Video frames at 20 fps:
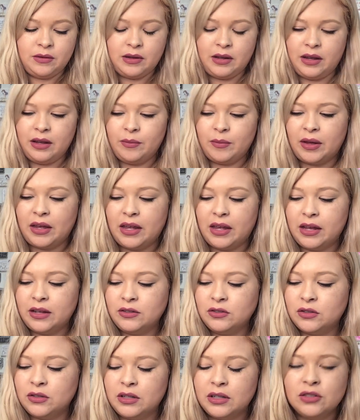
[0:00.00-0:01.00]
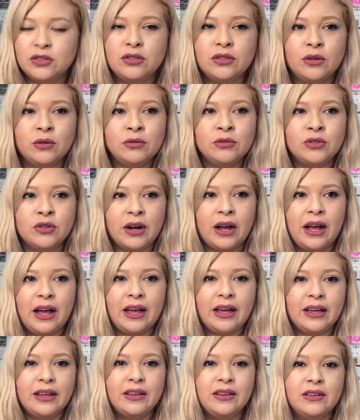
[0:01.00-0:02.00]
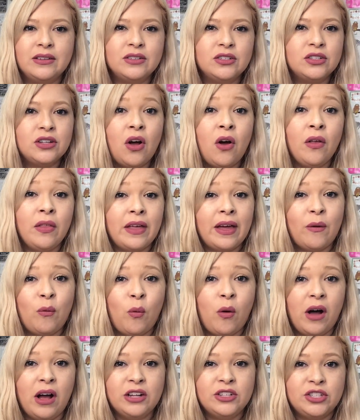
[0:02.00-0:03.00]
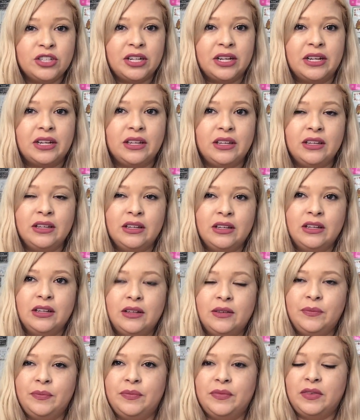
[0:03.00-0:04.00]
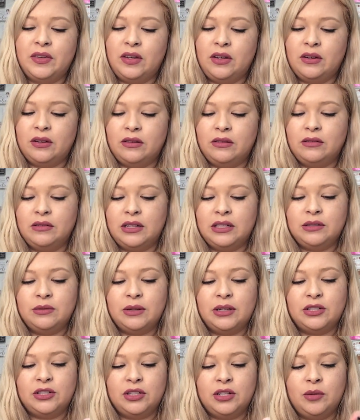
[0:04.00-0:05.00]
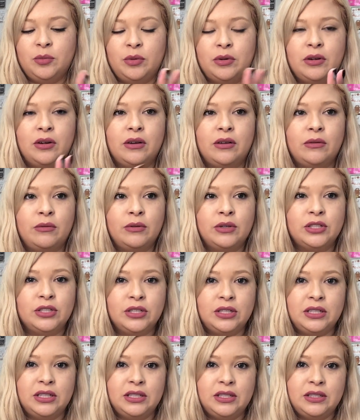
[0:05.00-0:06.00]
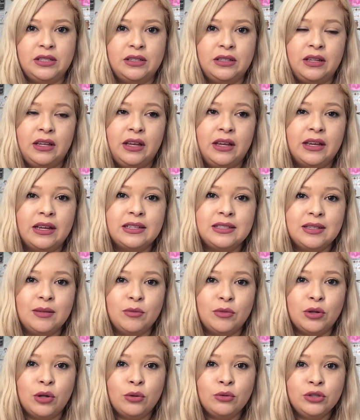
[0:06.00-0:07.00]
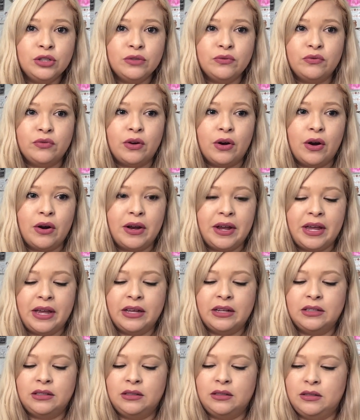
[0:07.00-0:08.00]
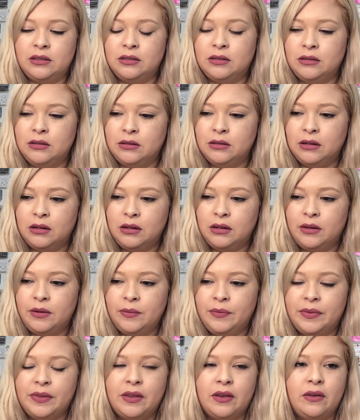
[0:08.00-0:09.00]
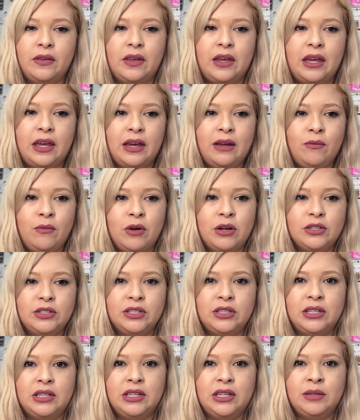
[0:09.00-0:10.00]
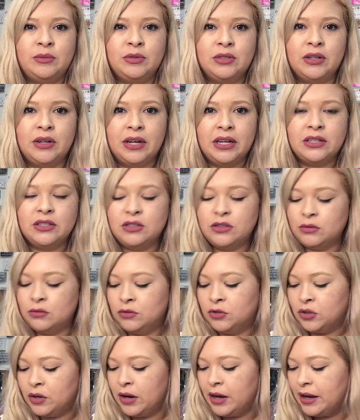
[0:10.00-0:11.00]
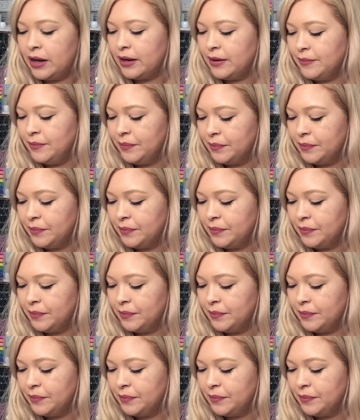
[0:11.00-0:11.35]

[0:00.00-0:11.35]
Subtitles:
And my hands are like so dry. Just all that washing, you know, that's what I should have put on our wish list. Get some lotion for our hands. All the hand washing keeps your hands so dry.